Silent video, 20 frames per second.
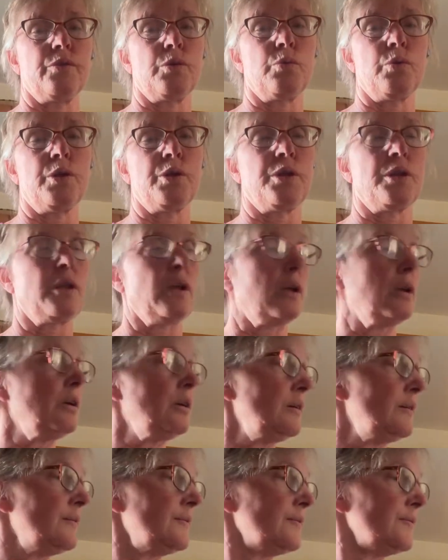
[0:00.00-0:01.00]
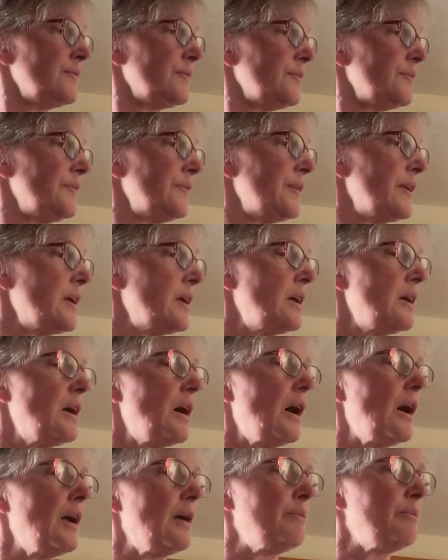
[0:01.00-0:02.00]
for one thing.
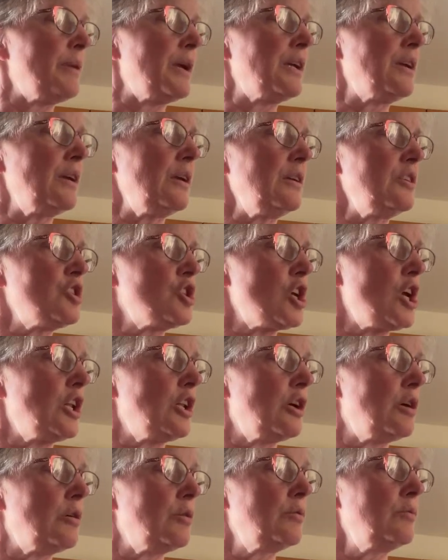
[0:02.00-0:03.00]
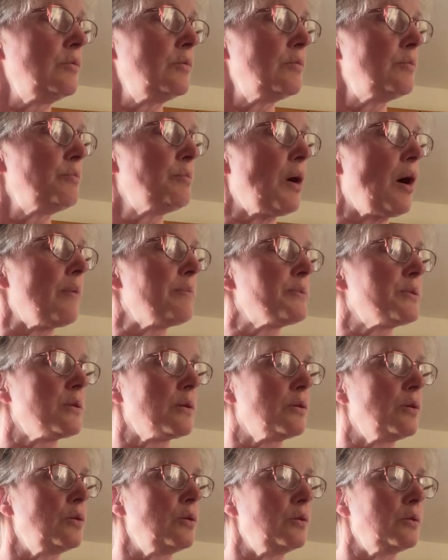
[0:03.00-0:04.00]
I am making Jello
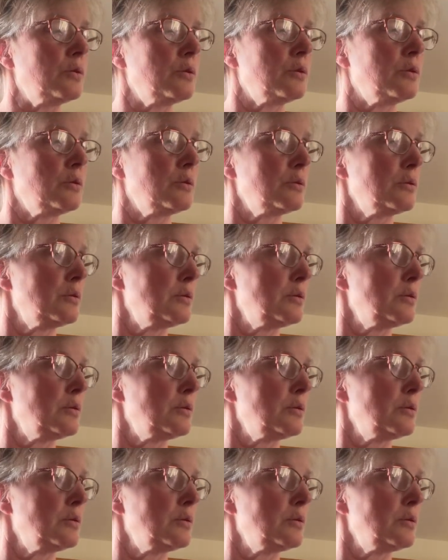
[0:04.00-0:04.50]
popsicles